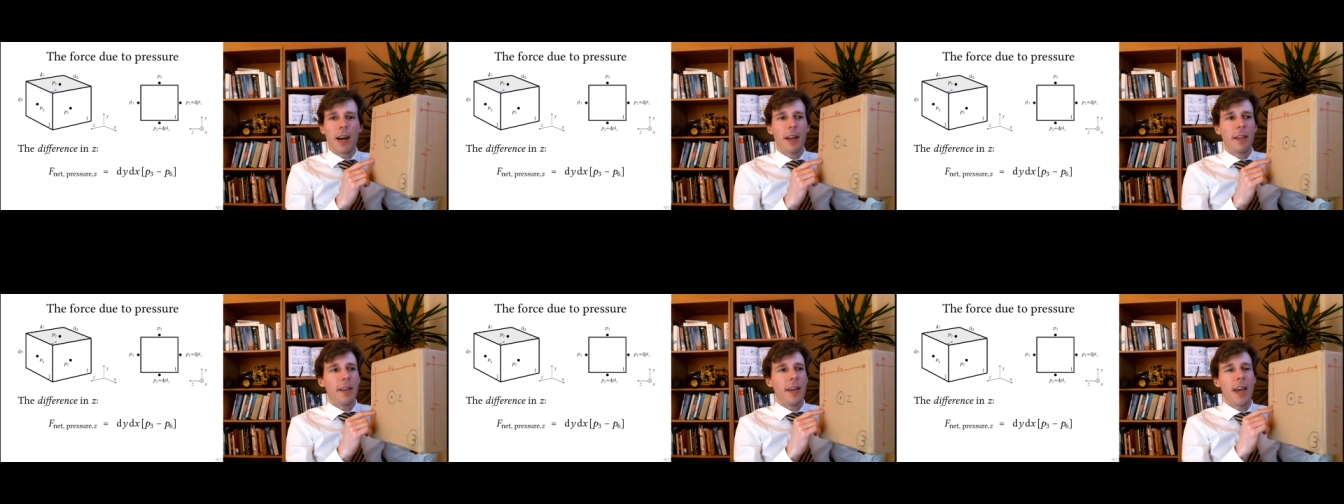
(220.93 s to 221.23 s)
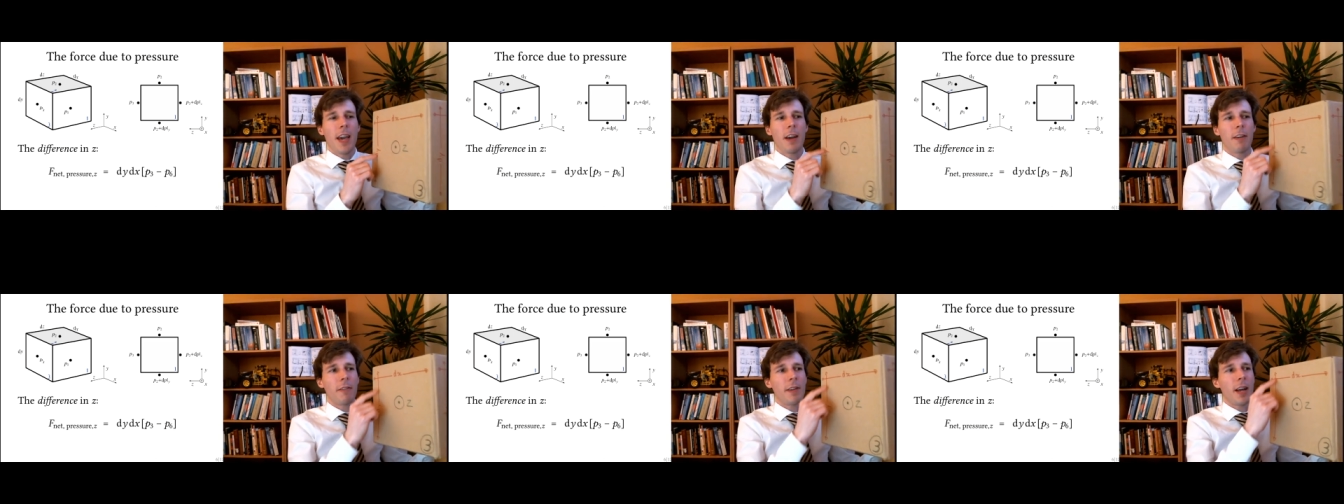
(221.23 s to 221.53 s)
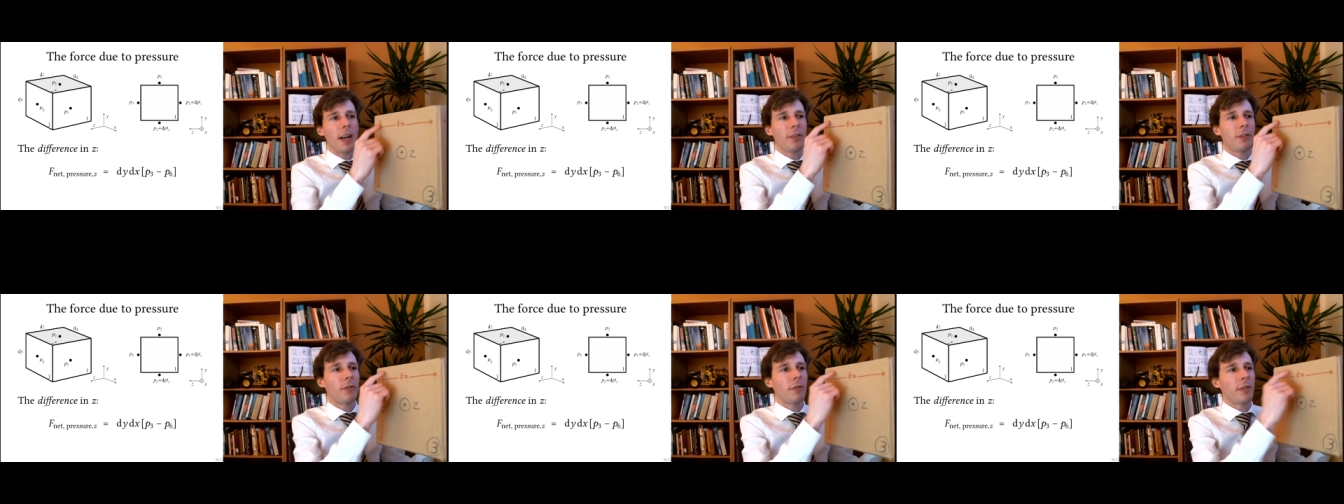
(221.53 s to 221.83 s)
and the
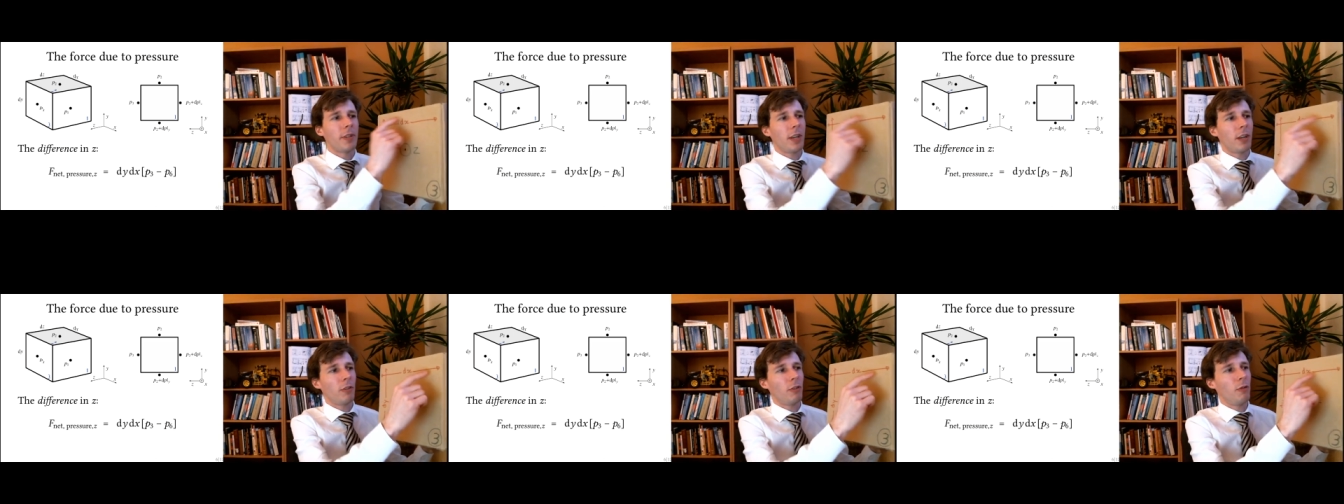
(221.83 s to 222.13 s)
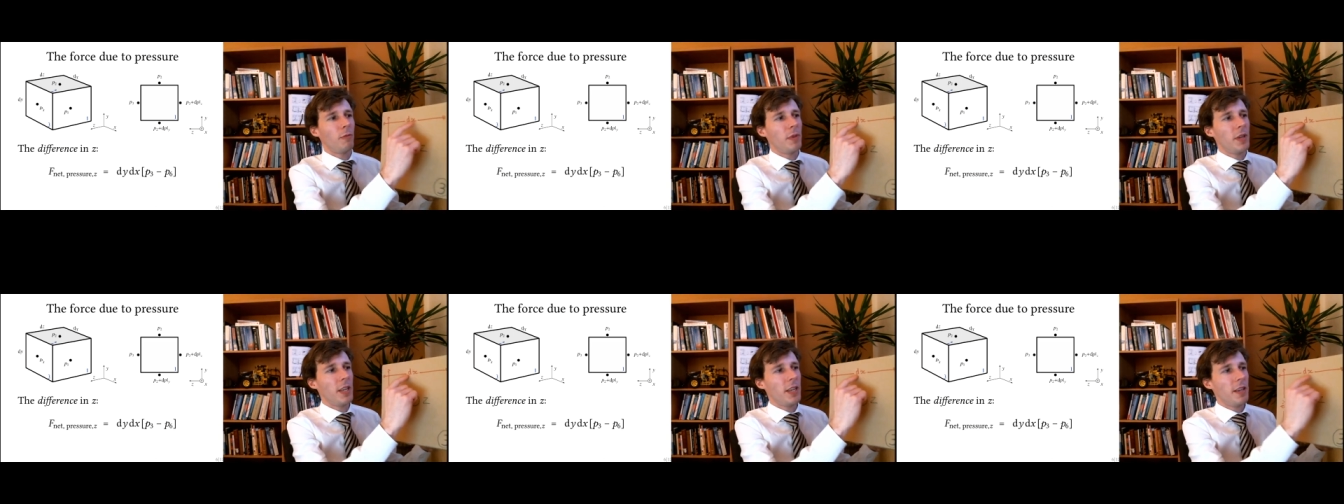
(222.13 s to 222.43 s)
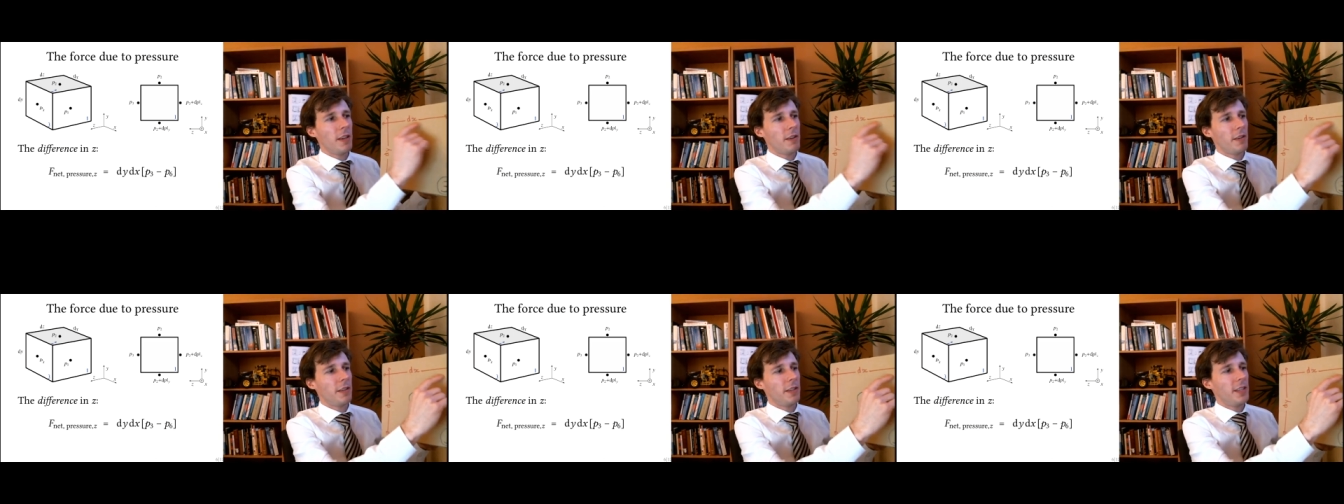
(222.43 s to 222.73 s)
area turns out to be
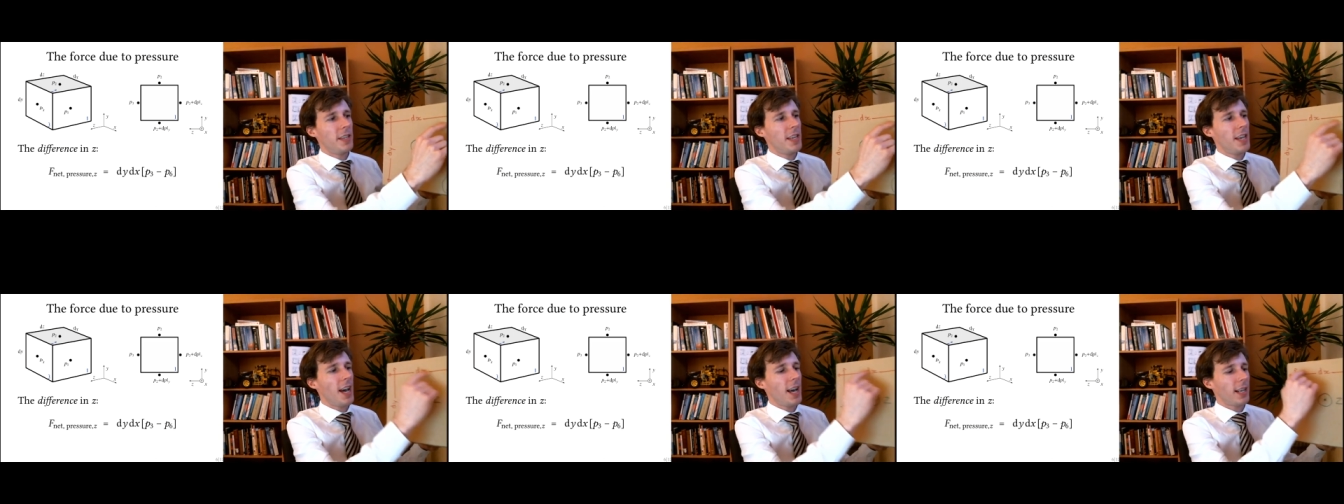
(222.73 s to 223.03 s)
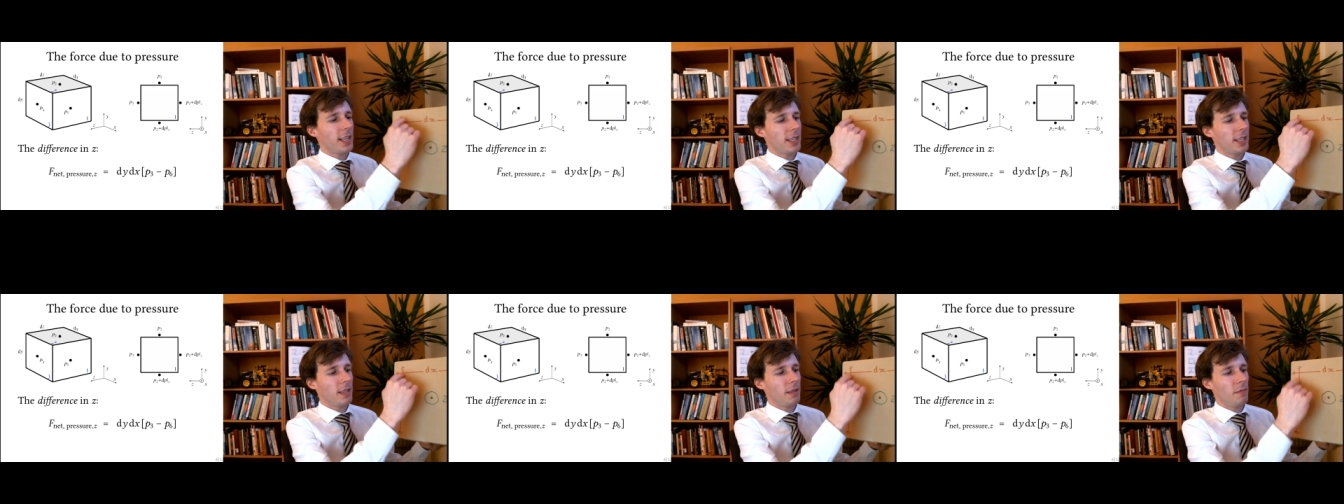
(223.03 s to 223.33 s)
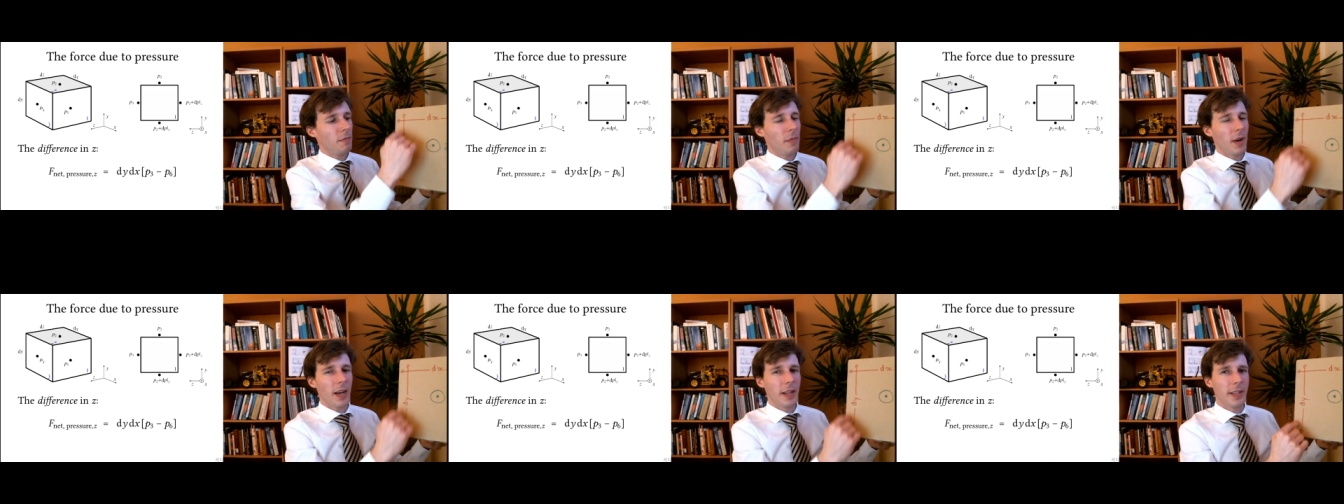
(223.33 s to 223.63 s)
here dx
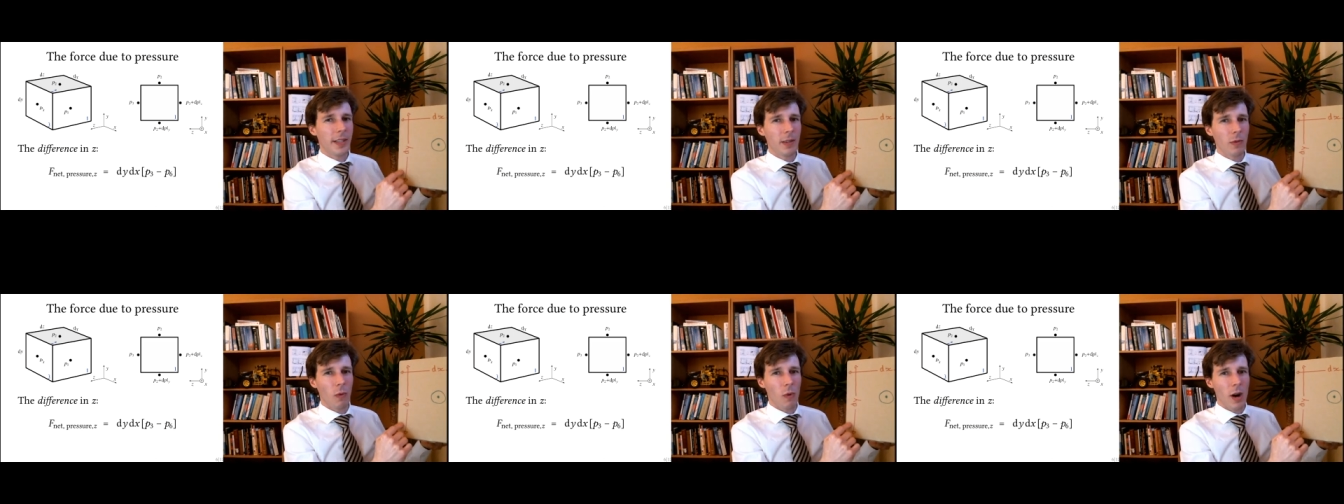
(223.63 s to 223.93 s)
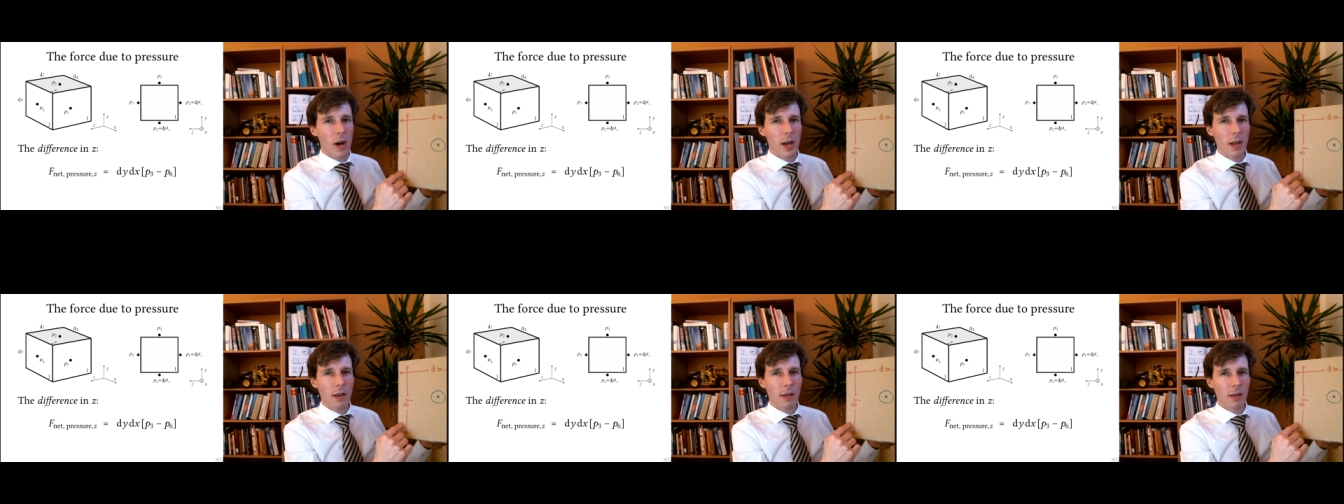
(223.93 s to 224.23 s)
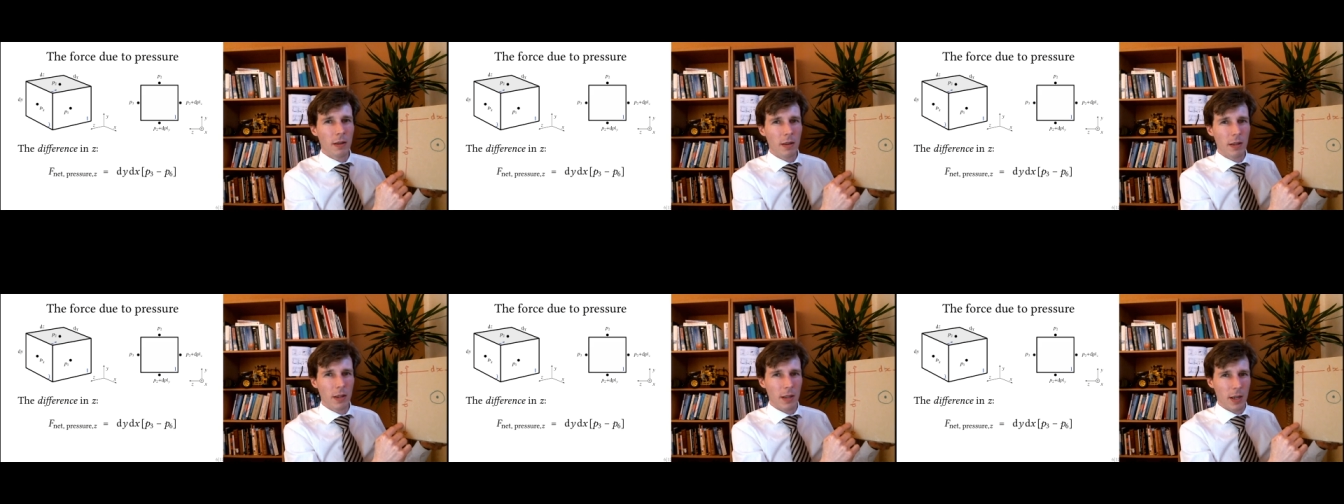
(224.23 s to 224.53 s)
by dy,
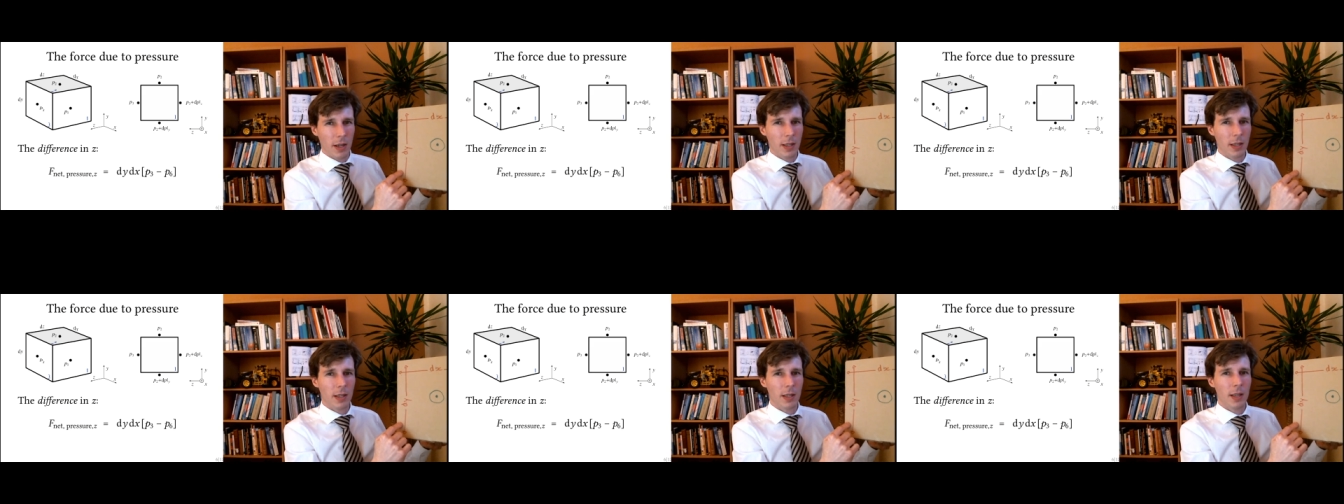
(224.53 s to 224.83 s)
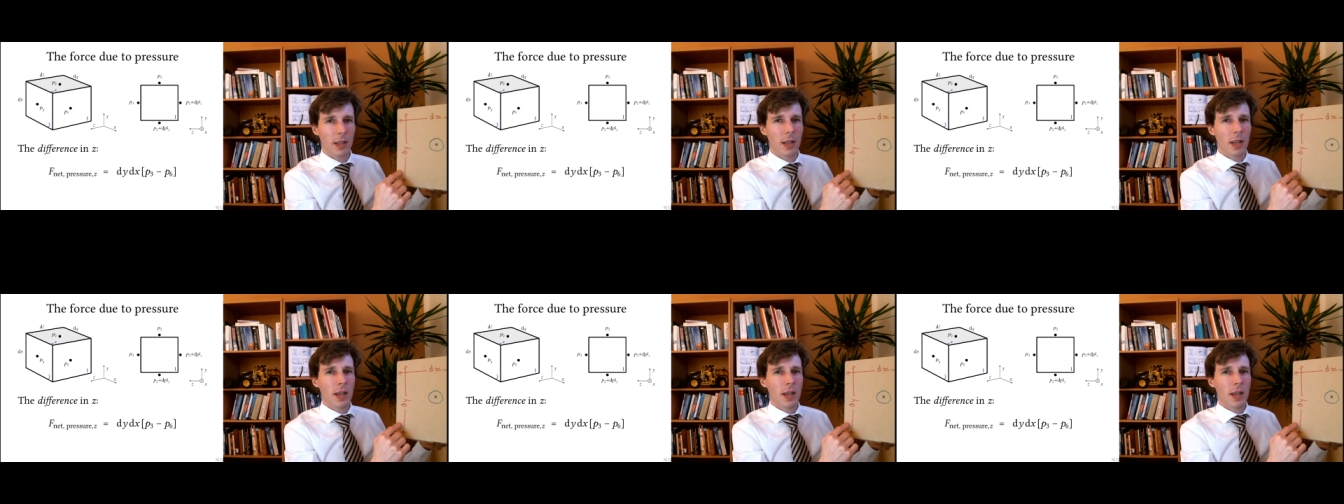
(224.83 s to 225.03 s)
yes.